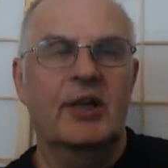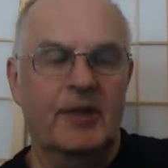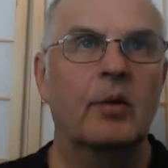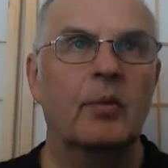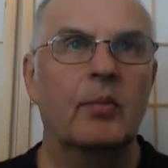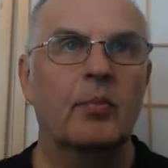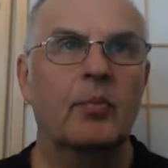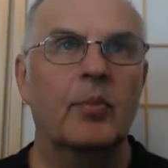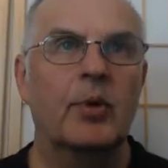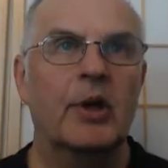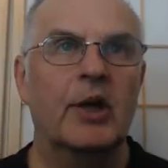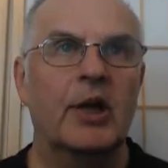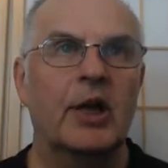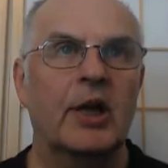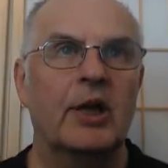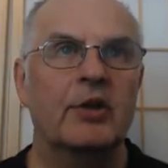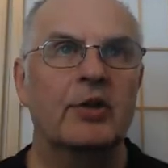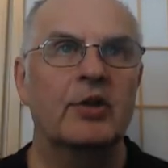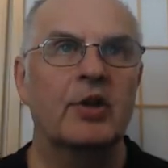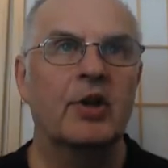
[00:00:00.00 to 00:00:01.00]
put
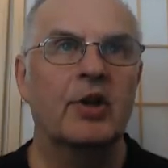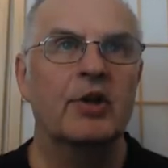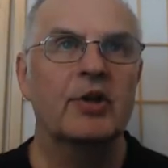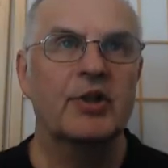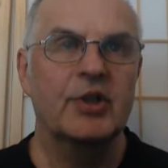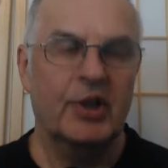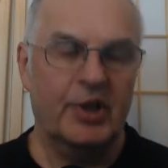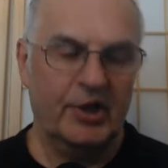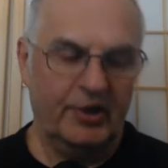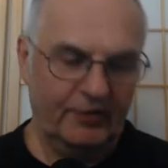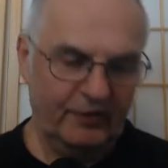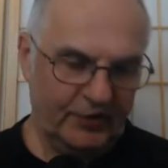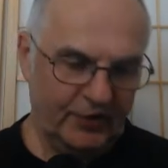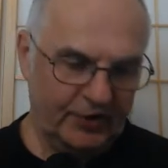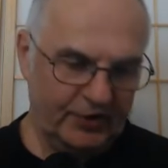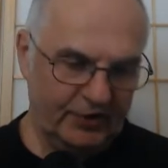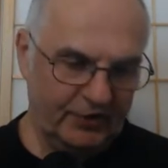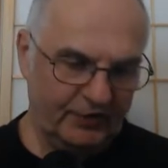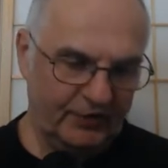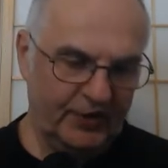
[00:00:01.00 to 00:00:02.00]
a dollar sign in
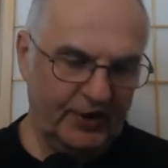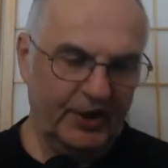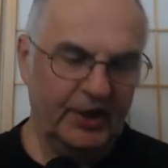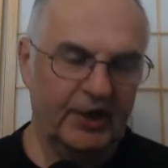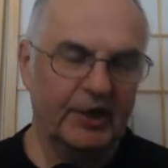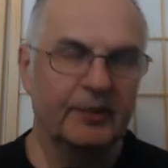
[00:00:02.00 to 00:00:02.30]
front of the